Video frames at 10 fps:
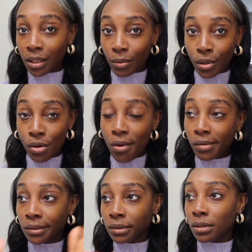think I'm cool.
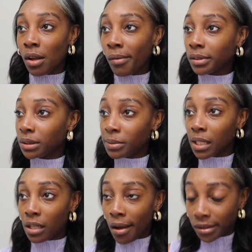A little bit
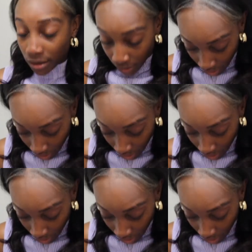of gloss.